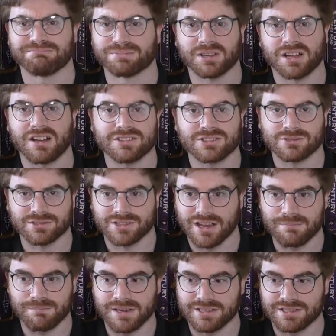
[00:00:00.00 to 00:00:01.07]
castle
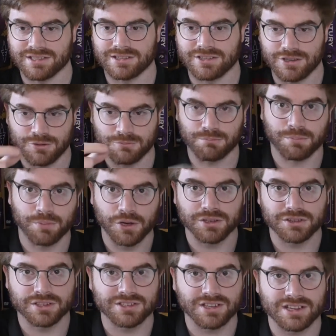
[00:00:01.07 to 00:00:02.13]
type pieces that you
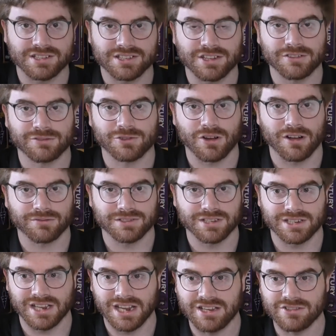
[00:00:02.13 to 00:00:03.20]
put the dice that you've
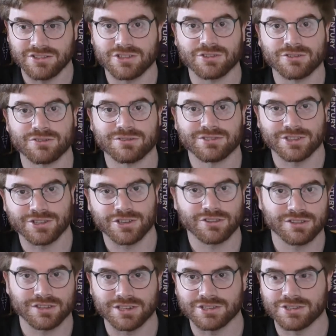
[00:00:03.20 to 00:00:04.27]
drafted into to show
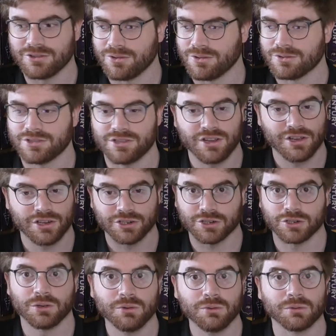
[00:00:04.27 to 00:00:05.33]
that it's yours.
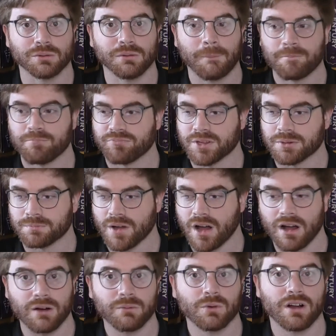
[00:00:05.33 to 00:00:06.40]
Cool. The
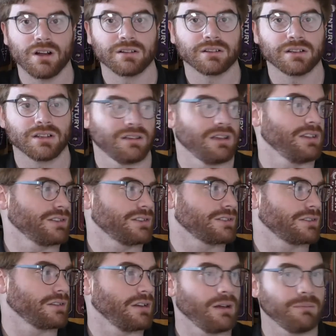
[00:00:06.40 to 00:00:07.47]
artwork
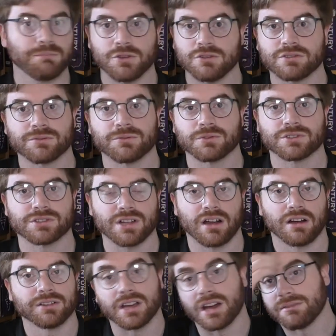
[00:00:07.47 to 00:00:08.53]
is a beautiful
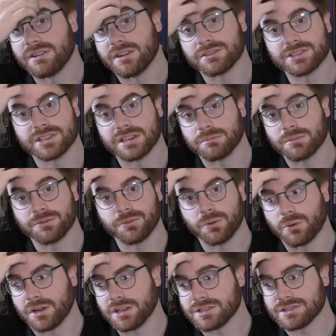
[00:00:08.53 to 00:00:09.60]
style that I've never seen
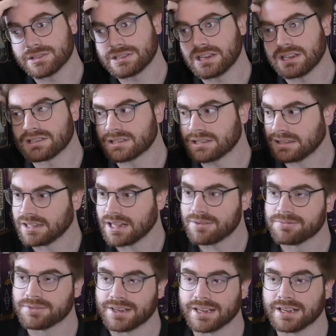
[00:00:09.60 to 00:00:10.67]
before. It's
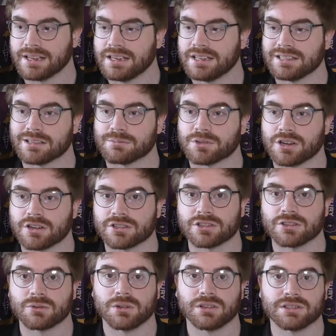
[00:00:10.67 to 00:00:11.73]
lovely. The
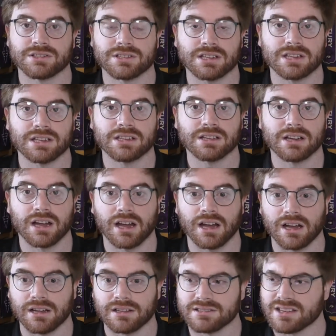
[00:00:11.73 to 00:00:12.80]
production quality
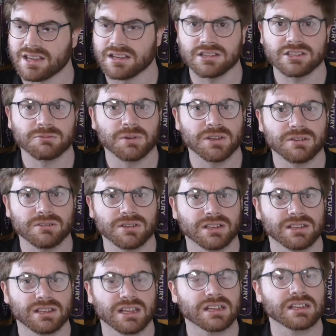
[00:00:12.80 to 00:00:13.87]
is Eggerspiel, I
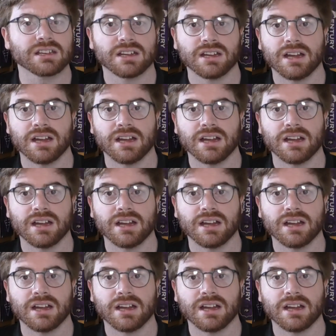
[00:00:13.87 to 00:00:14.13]
think,